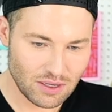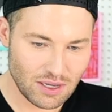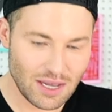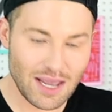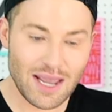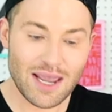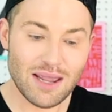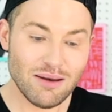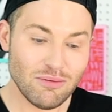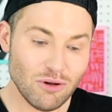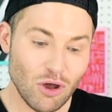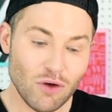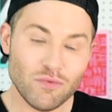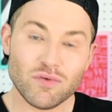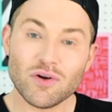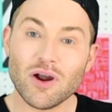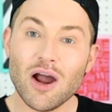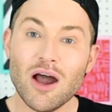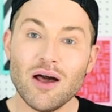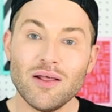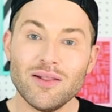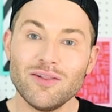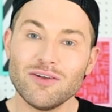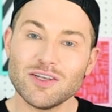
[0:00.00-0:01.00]
And
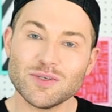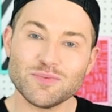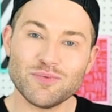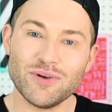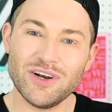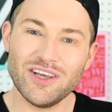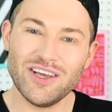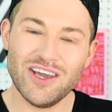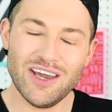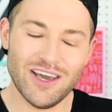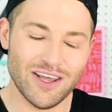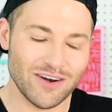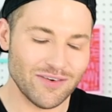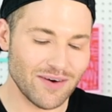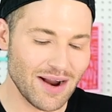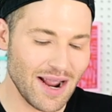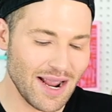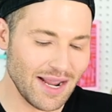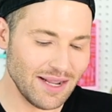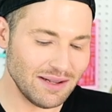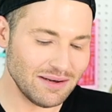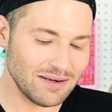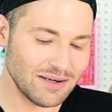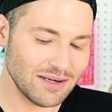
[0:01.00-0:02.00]
overall, it looks pretty good,
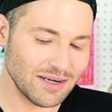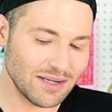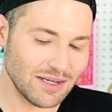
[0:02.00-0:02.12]
right?